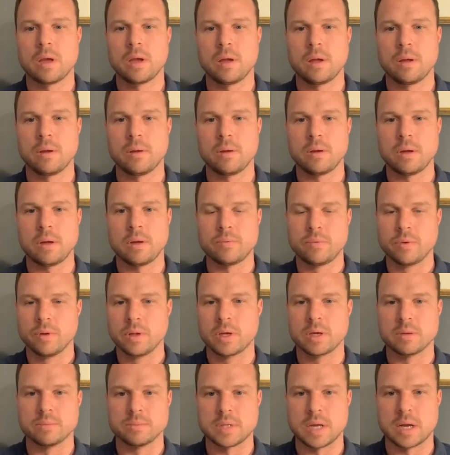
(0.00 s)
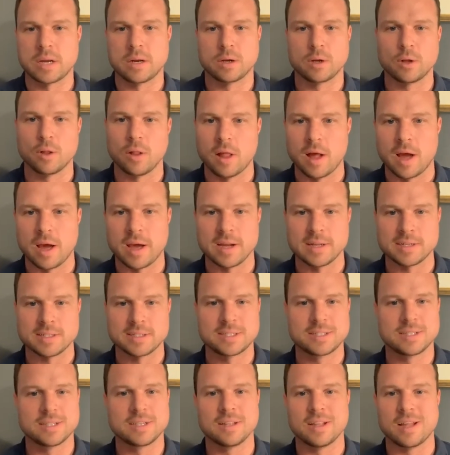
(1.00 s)
it really comes down to
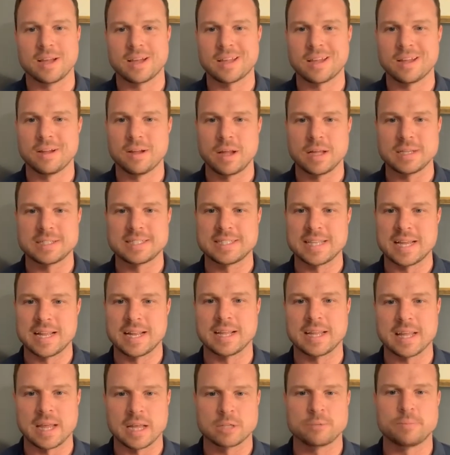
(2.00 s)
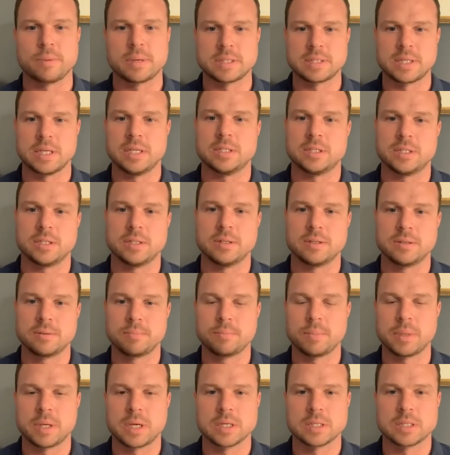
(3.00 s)
clients like aesthetic expectation
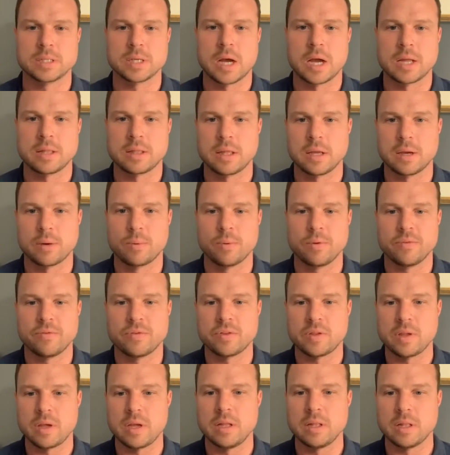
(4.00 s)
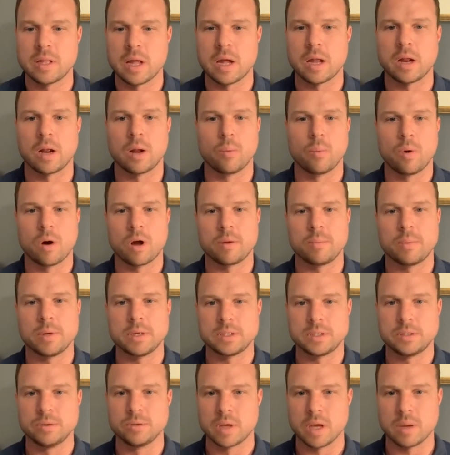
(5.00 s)
because I think we've seen that a water
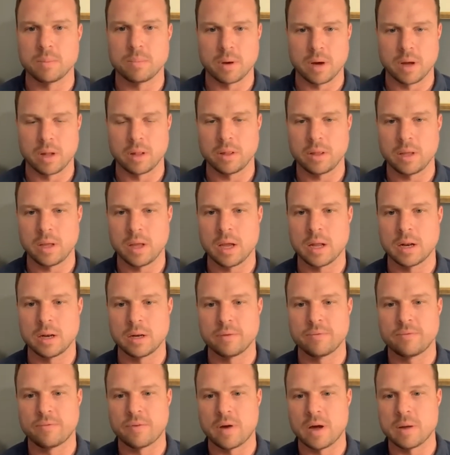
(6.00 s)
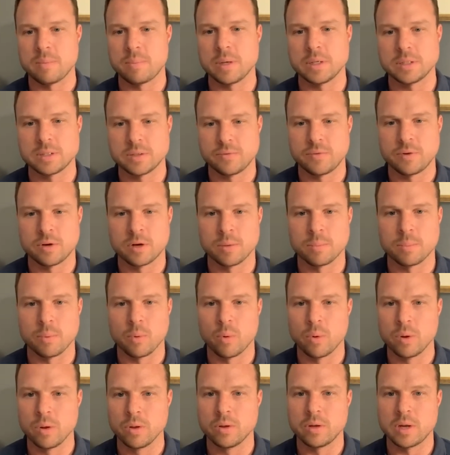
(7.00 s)
based two K poly and fine paints of Europe
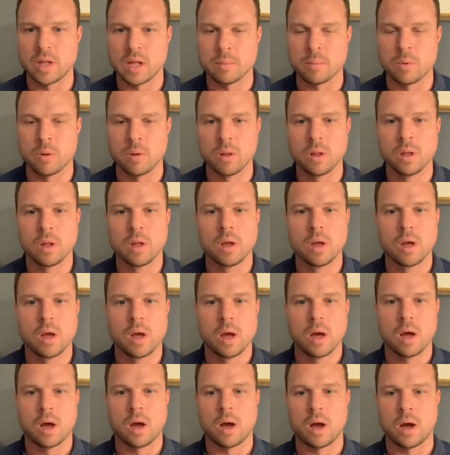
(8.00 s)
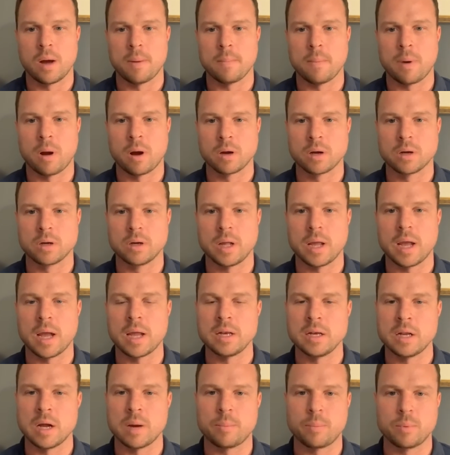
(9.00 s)
oil enamel um, are going to
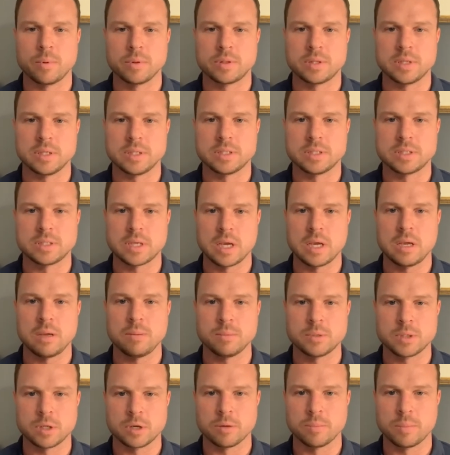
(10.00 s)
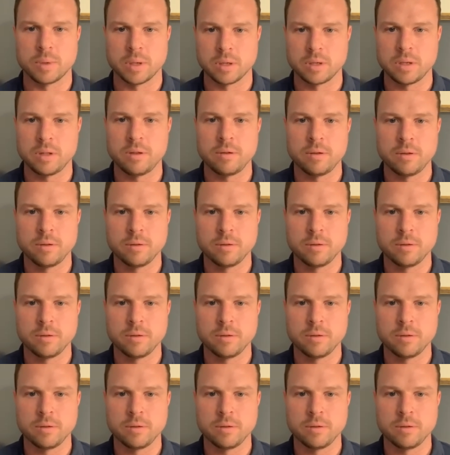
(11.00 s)
end up with the same durability